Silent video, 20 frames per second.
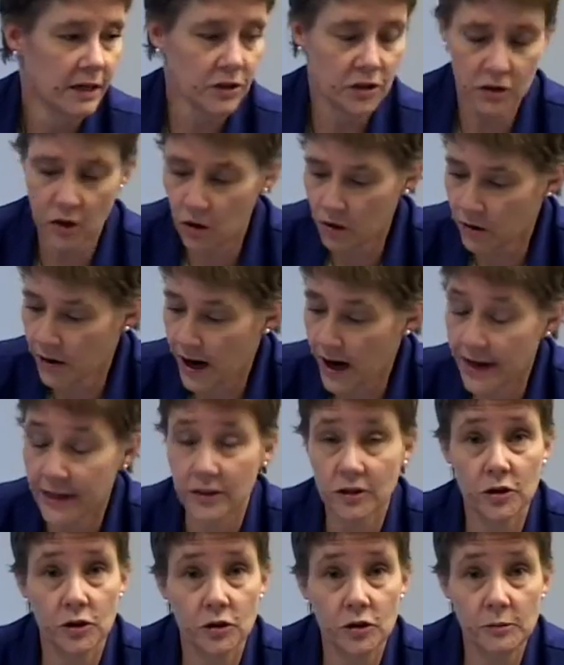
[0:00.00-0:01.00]
So I
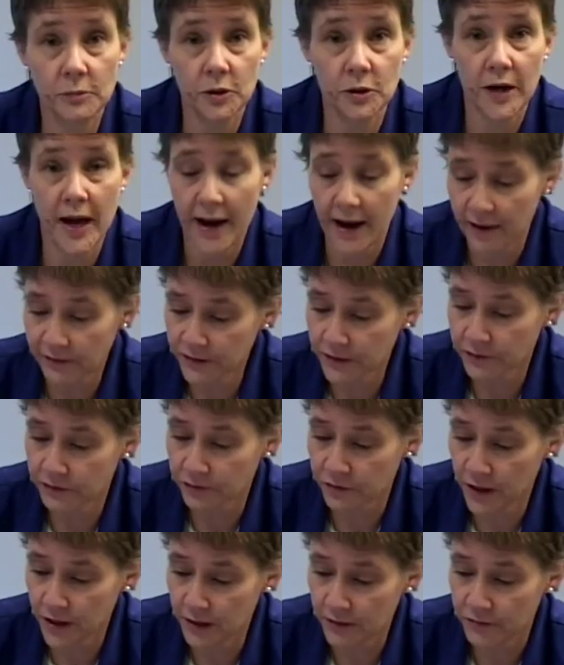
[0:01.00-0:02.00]
assume you have in
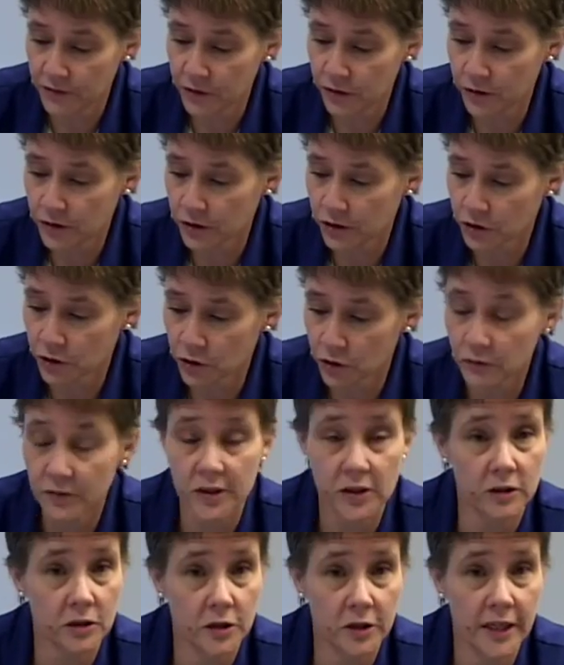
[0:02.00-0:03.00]
front of you your
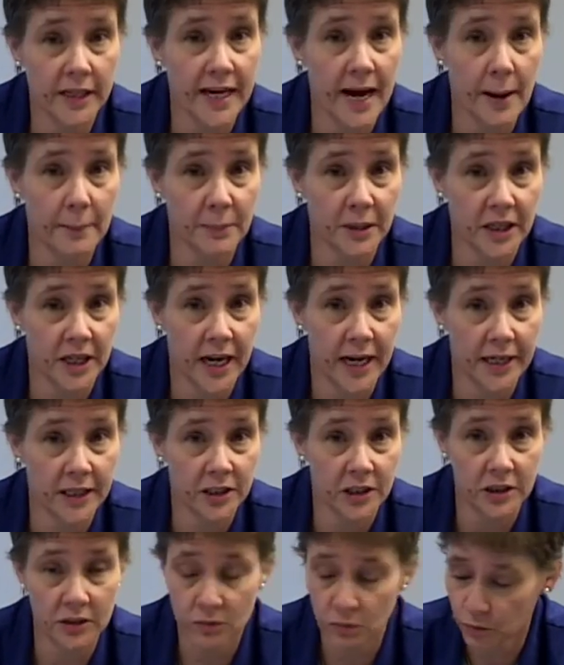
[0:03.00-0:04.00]
service learning
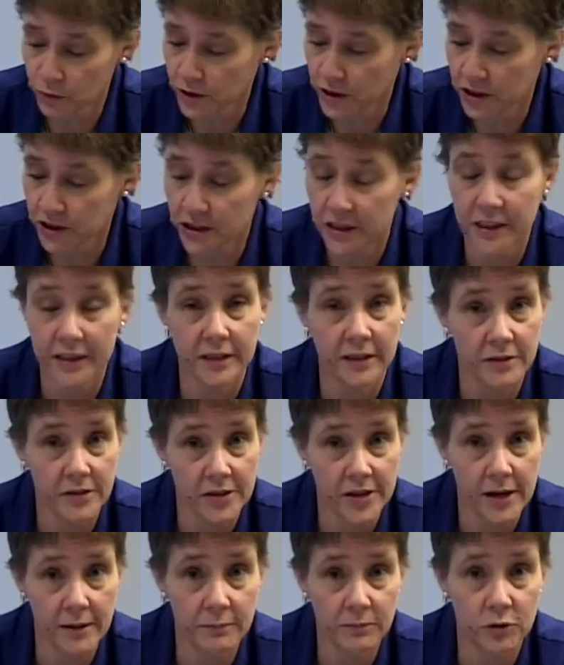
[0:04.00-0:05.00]
application. We're just going to
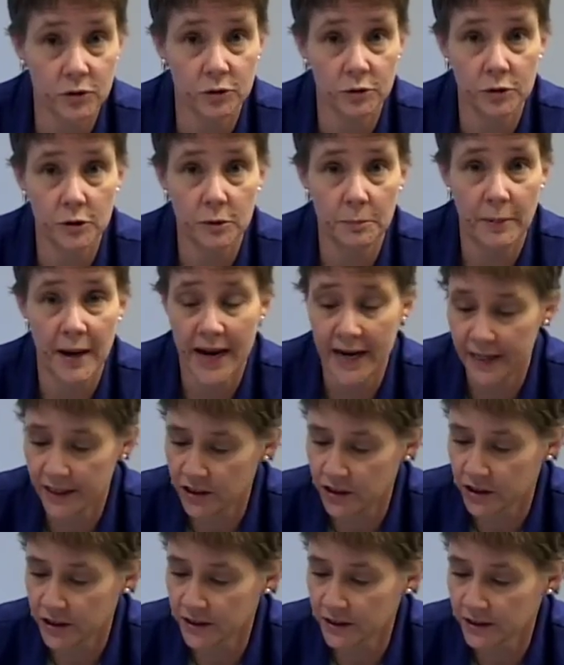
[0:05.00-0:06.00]
thumb through
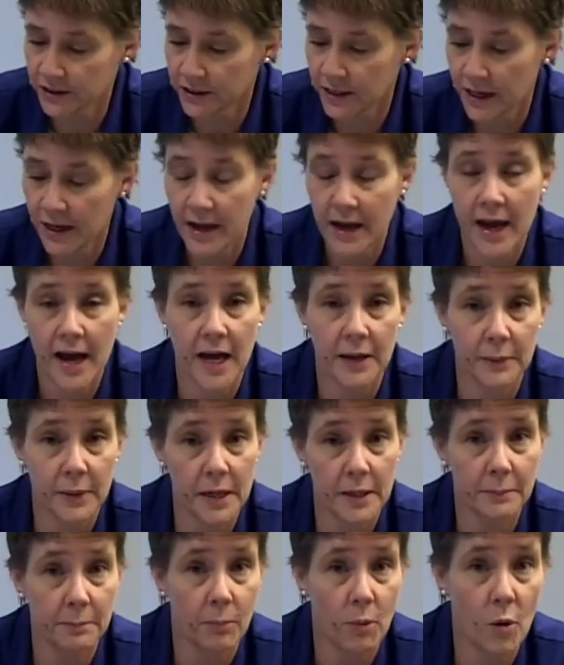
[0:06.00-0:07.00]
pages and
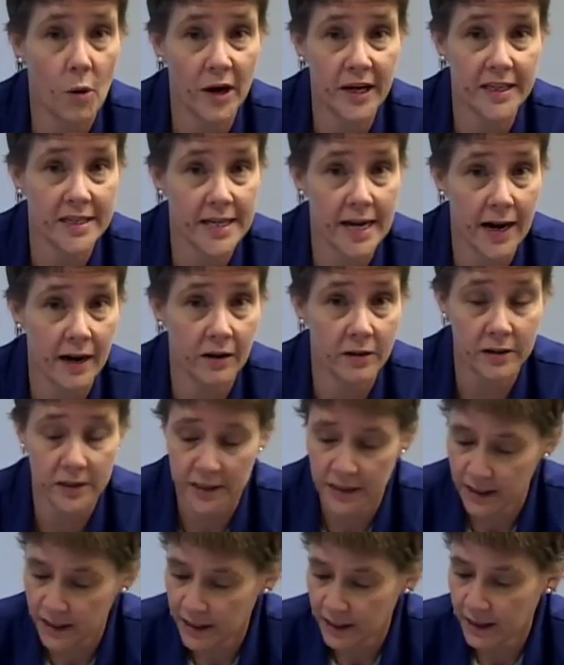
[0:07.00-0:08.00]
I'm going to point
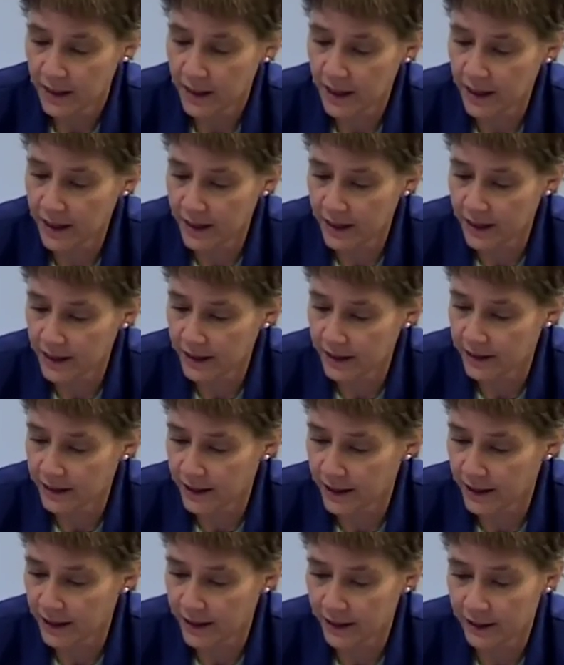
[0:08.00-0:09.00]
out
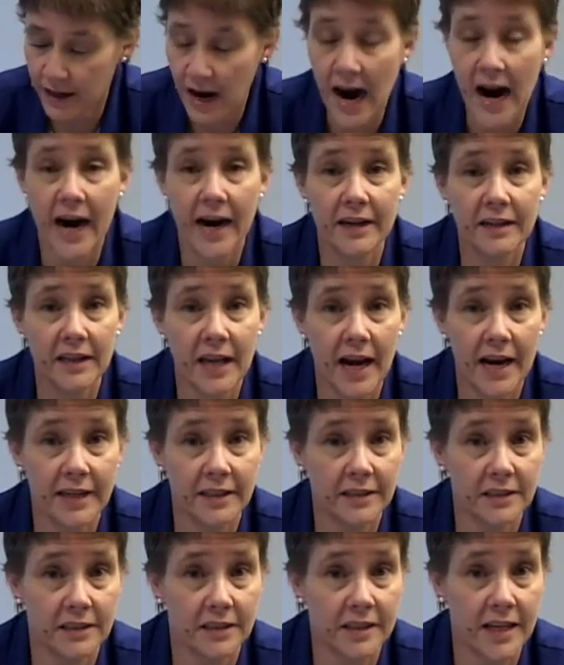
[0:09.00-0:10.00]

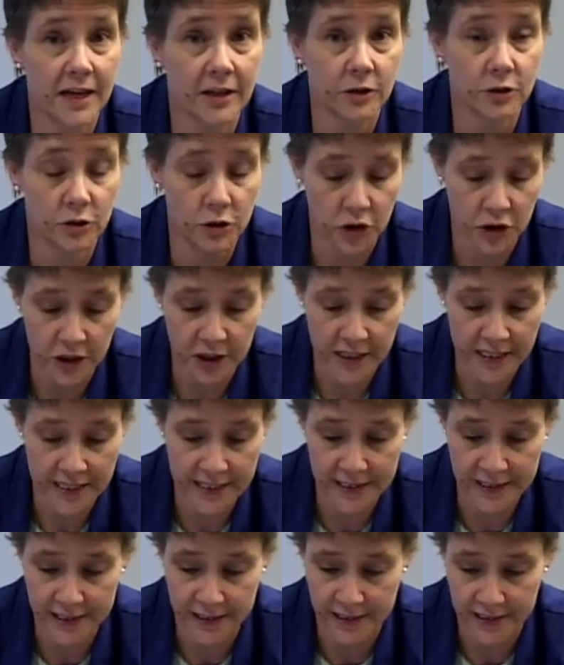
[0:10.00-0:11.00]
highlights that you should
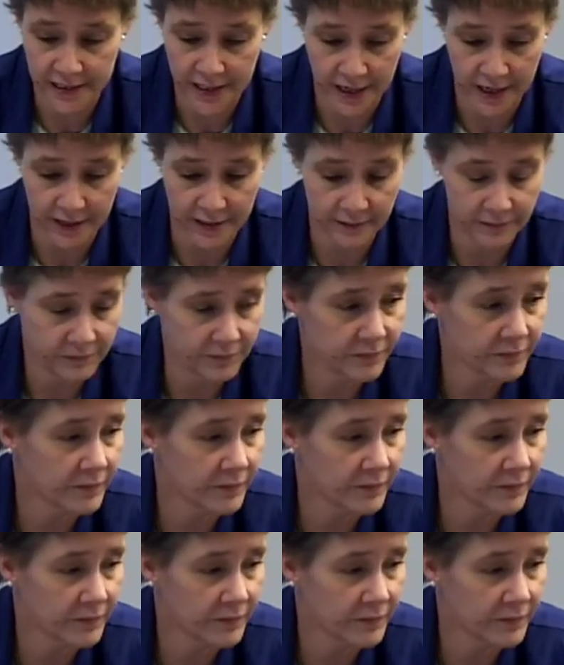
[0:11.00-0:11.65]
key in on.